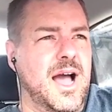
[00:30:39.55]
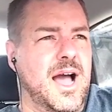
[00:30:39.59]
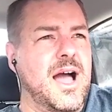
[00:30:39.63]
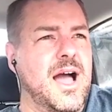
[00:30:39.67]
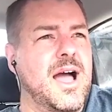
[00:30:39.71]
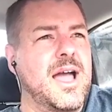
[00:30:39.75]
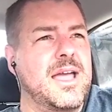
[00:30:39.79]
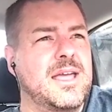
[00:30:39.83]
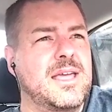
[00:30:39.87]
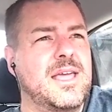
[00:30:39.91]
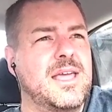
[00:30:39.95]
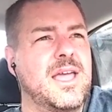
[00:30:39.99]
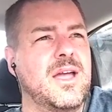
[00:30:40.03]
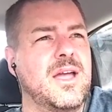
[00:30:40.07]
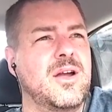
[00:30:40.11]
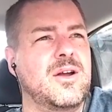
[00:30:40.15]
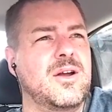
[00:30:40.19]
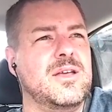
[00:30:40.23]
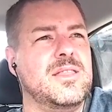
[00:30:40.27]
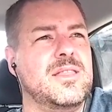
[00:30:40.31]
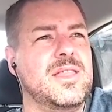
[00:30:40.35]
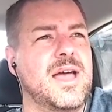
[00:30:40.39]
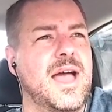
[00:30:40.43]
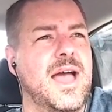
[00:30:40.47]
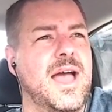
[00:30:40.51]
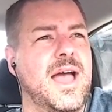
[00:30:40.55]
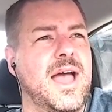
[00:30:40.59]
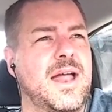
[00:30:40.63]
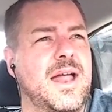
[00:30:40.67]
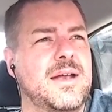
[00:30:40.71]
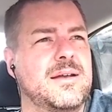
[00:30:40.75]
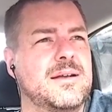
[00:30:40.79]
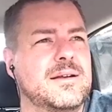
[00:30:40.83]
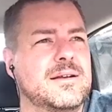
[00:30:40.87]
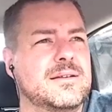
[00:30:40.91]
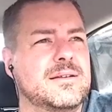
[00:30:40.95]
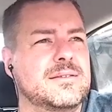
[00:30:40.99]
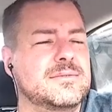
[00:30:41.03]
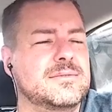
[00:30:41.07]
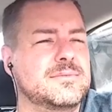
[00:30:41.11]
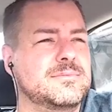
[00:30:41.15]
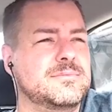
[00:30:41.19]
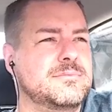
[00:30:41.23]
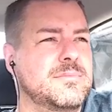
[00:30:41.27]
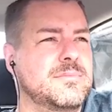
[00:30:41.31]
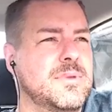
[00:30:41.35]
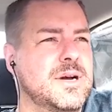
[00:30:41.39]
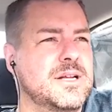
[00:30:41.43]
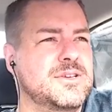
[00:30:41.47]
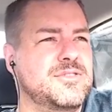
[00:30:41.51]
I carry that
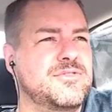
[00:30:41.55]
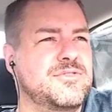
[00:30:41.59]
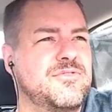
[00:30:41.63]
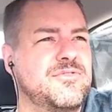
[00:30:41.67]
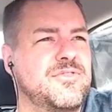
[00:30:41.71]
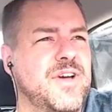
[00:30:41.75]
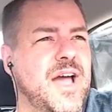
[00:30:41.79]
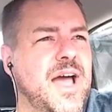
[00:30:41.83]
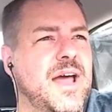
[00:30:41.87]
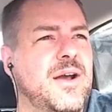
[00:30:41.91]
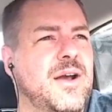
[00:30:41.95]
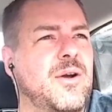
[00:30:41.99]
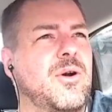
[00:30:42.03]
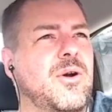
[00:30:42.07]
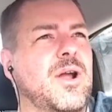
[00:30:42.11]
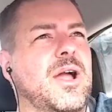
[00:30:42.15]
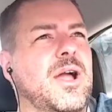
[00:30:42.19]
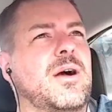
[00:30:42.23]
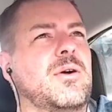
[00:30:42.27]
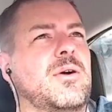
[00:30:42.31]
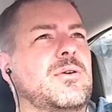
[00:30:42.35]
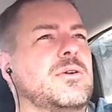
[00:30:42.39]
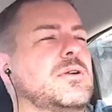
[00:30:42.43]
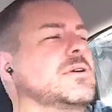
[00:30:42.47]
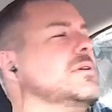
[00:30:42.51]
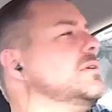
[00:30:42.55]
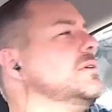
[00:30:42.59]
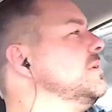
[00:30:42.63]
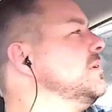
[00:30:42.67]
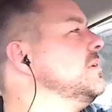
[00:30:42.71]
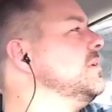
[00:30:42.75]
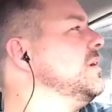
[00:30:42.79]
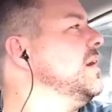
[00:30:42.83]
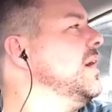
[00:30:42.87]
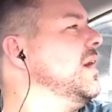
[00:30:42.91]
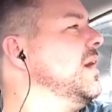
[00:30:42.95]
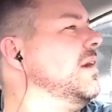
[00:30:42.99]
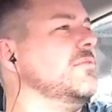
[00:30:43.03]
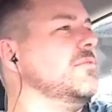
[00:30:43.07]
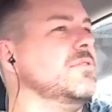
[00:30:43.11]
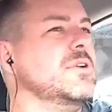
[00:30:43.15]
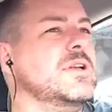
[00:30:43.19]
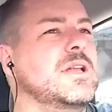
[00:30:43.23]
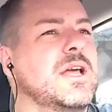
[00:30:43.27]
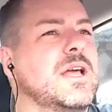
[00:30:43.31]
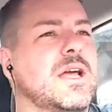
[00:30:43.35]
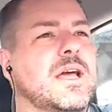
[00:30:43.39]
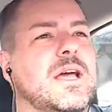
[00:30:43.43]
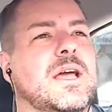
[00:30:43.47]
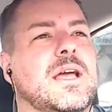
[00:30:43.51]
much fat around
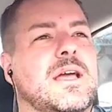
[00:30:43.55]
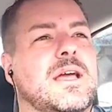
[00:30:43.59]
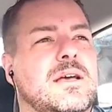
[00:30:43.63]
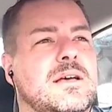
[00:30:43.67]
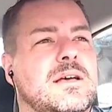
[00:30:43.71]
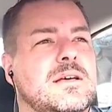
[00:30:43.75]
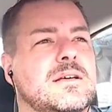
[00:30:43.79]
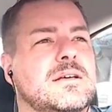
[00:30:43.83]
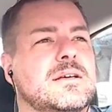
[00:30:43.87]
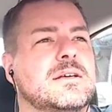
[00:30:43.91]
every day.